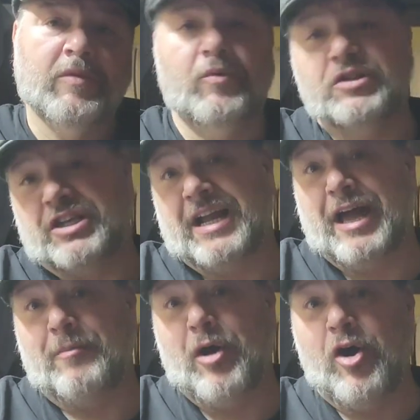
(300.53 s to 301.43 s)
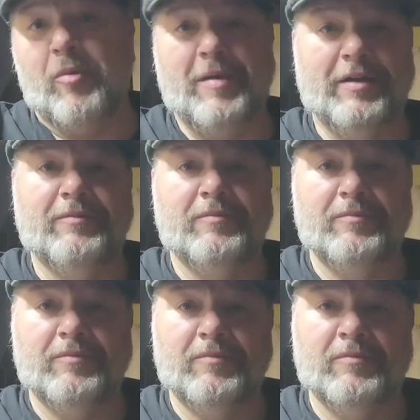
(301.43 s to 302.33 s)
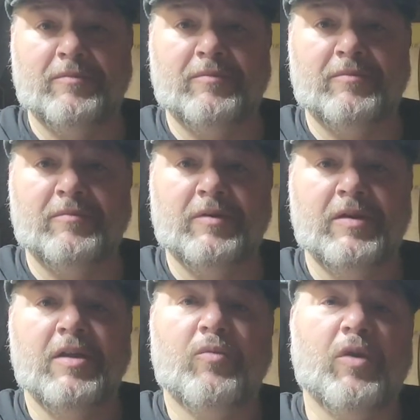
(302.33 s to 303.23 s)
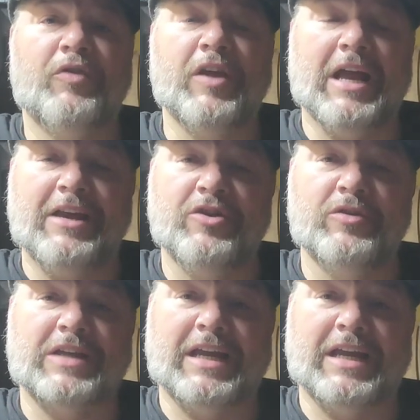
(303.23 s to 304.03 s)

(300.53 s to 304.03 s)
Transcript: which I got them all, but one thing I do is